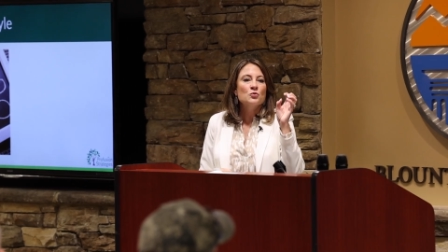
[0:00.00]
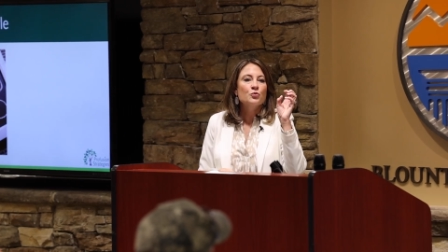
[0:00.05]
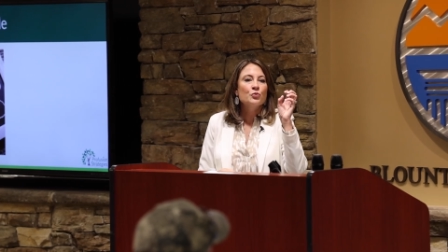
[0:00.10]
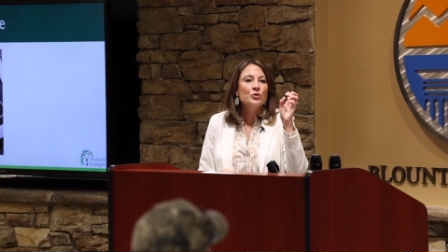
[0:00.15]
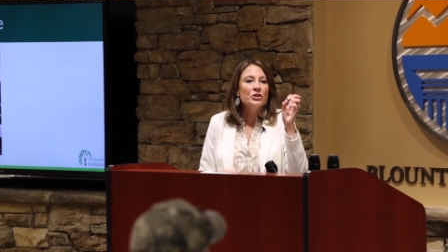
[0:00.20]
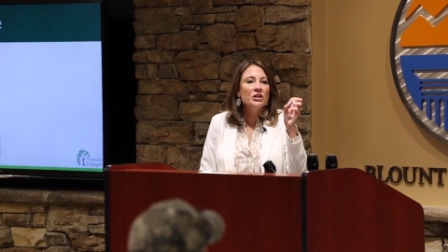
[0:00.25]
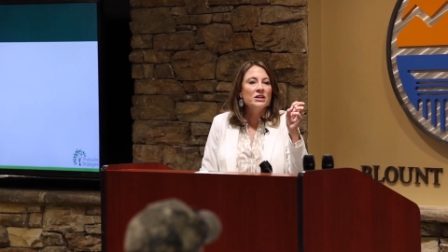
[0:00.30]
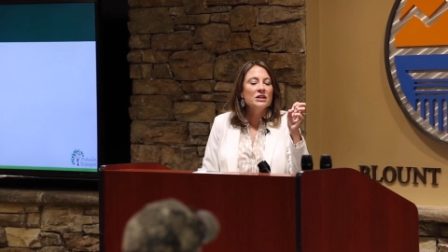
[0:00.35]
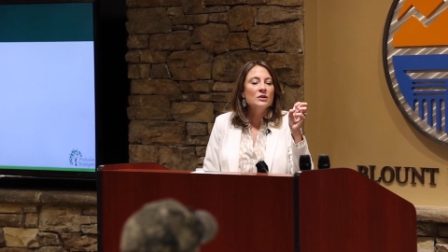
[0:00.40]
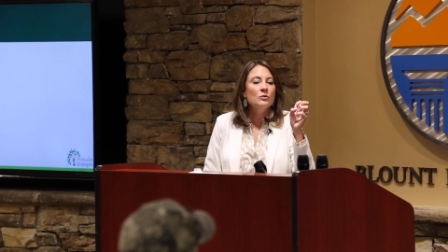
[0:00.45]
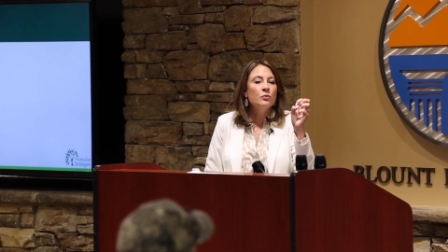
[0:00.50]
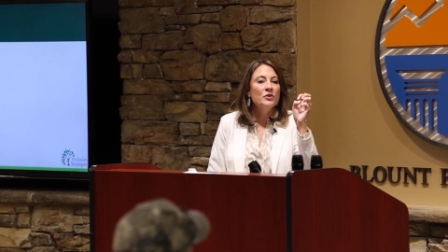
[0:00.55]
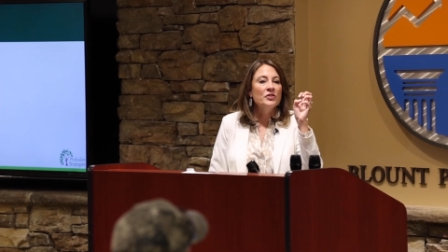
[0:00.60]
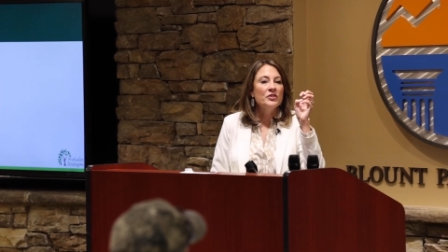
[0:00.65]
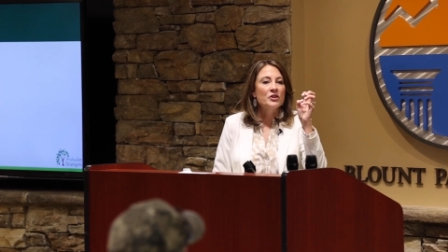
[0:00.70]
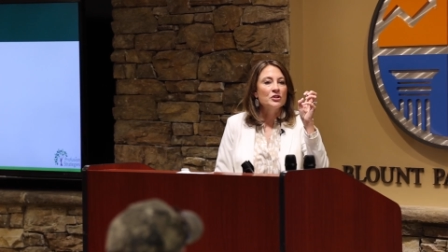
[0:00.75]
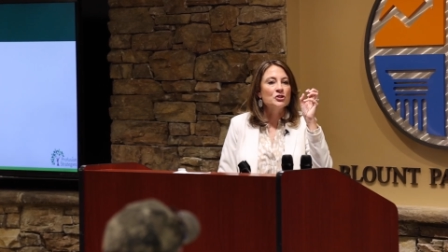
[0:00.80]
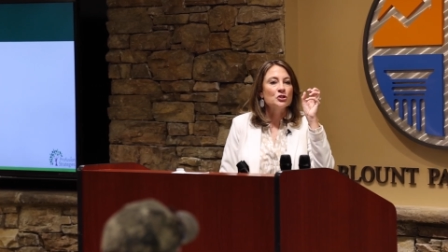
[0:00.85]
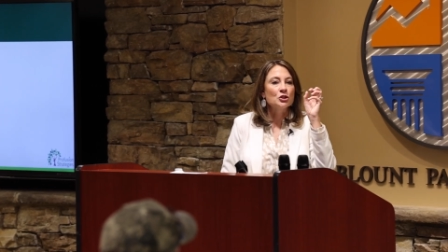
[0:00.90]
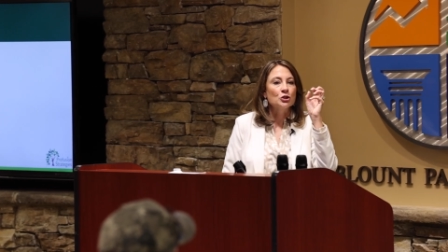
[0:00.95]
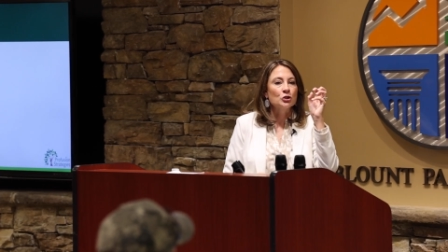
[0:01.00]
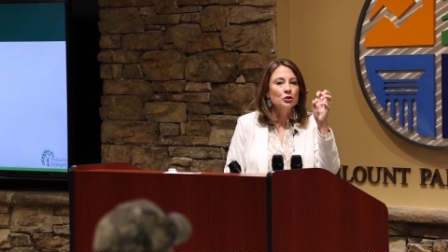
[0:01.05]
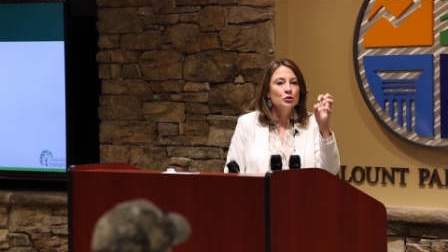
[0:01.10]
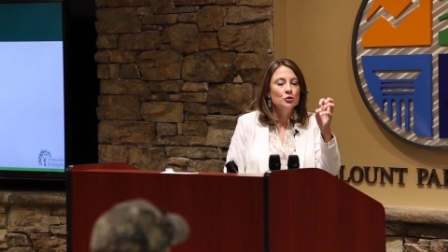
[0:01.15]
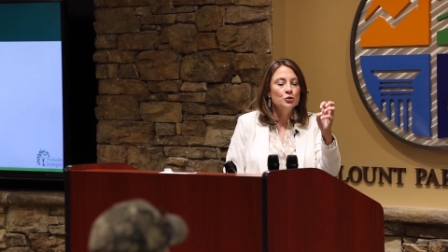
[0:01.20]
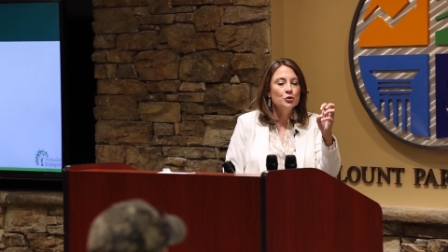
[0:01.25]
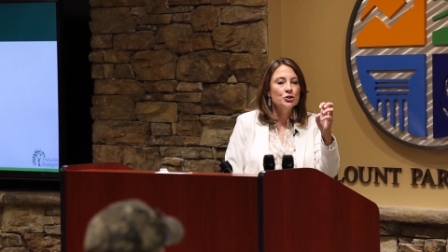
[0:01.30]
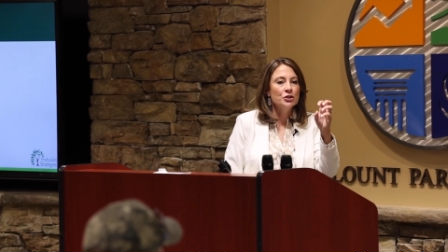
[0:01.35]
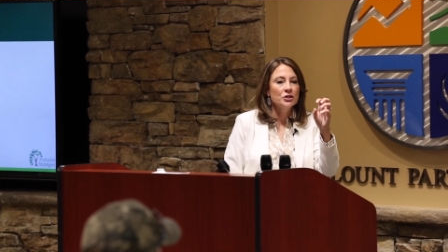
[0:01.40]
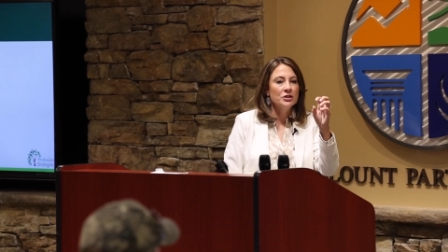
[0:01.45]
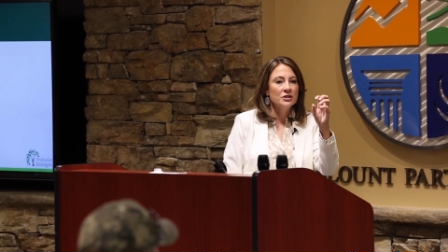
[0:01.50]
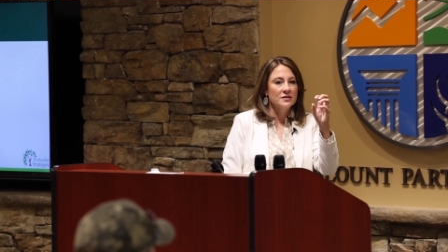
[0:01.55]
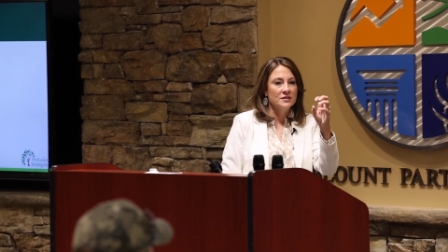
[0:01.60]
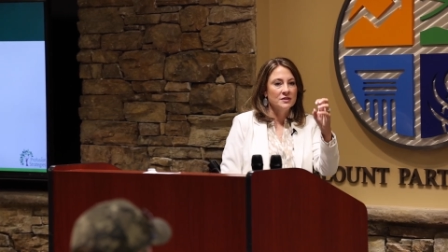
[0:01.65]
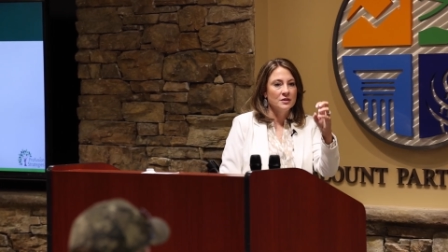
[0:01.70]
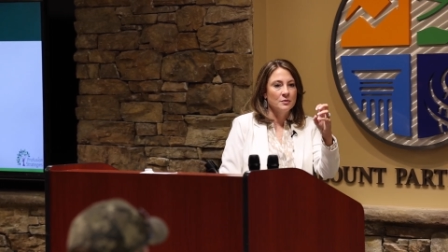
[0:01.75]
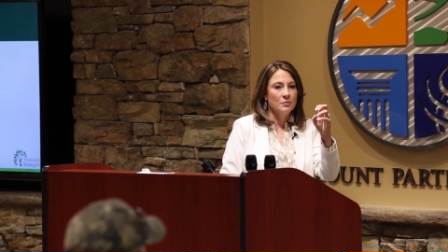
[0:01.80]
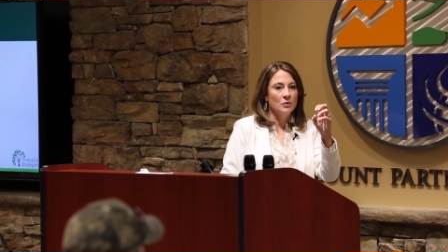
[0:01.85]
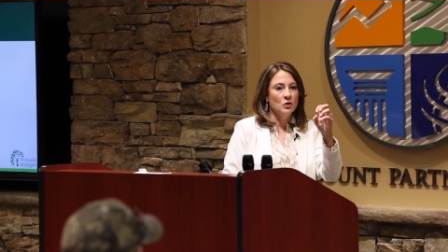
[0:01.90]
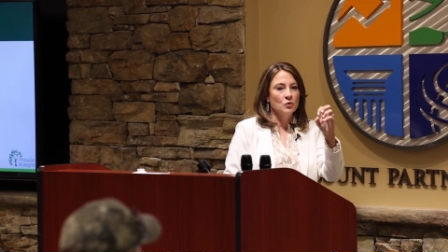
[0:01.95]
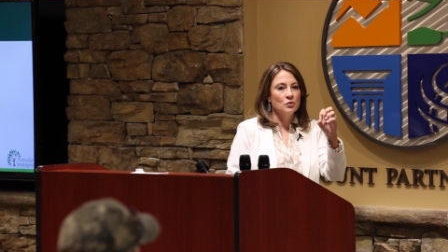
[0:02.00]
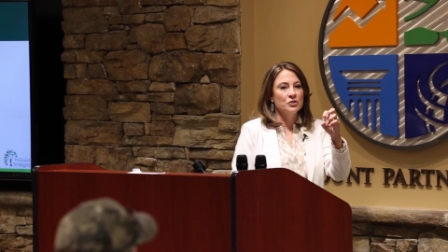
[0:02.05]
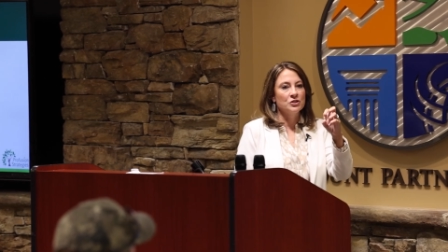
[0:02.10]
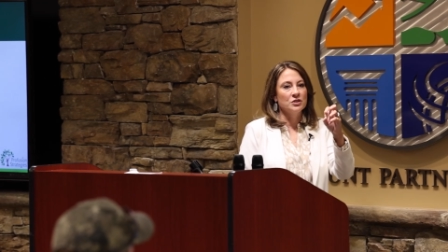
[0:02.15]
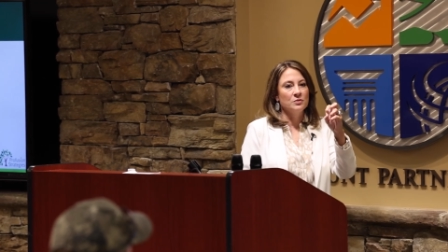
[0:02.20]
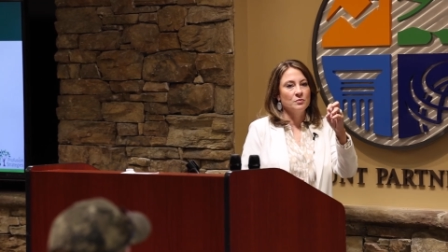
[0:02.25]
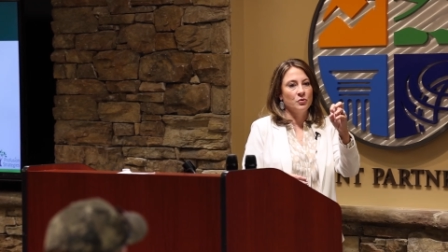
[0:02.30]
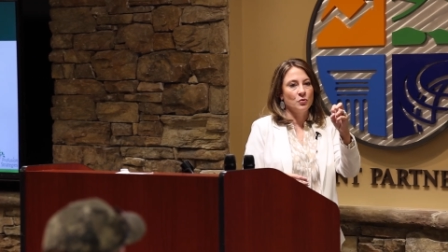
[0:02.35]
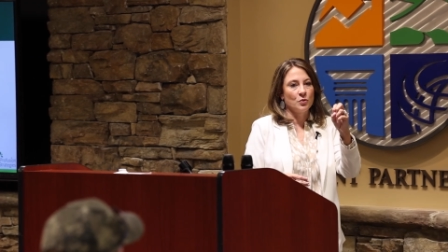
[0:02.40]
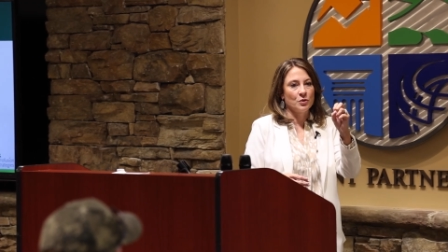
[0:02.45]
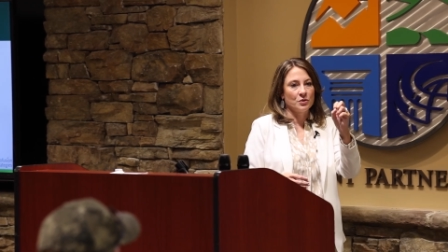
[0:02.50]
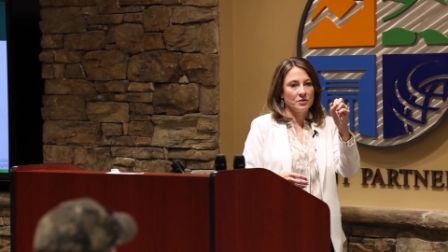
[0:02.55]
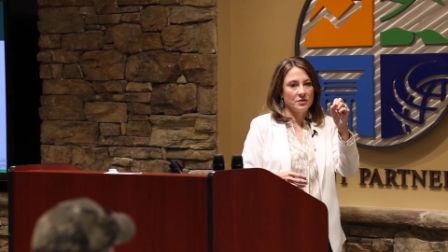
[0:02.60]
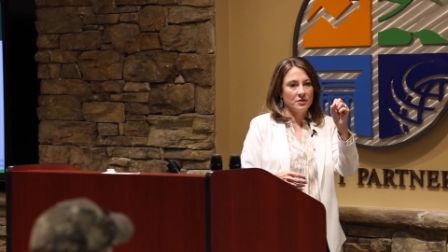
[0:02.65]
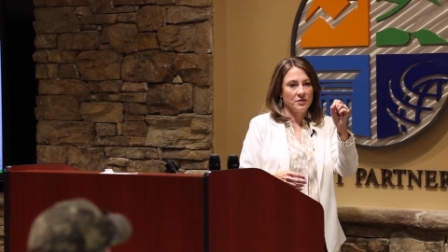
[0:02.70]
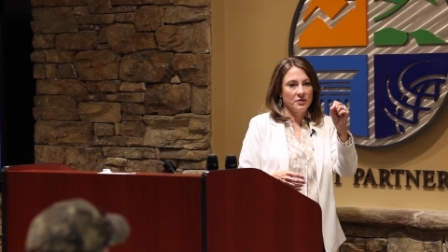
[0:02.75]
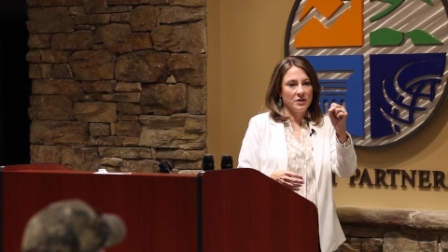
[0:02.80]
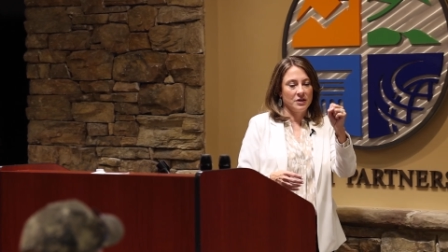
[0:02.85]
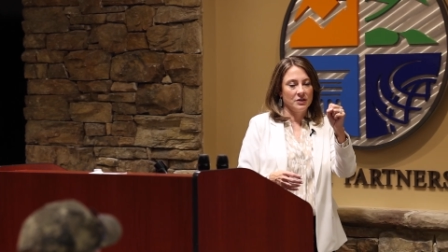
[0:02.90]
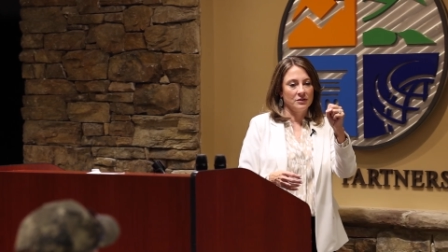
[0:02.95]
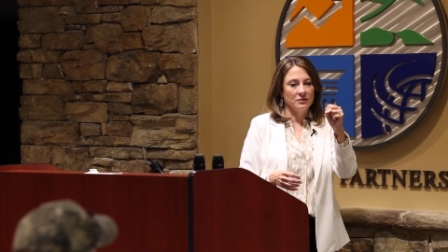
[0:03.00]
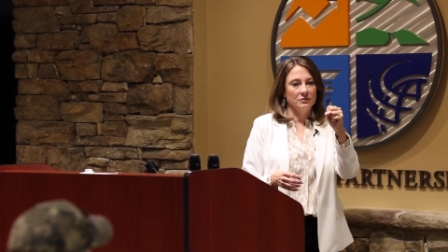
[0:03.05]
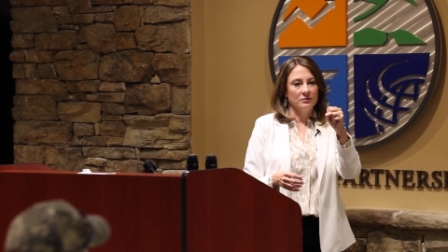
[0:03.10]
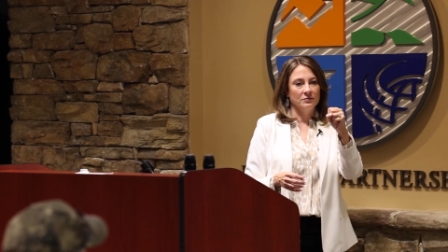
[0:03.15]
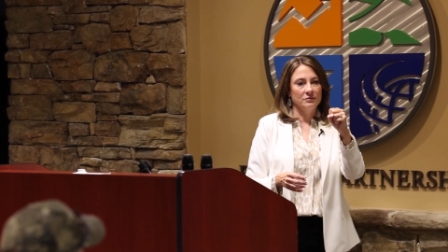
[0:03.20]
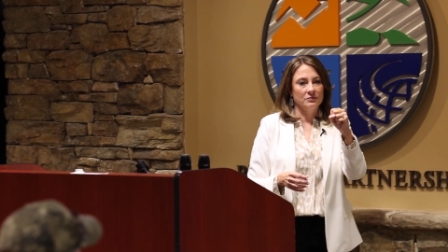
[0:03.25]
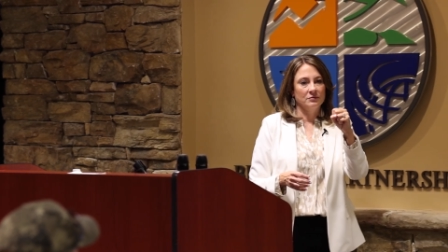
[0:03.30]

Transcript: really when the solution is the most important thing,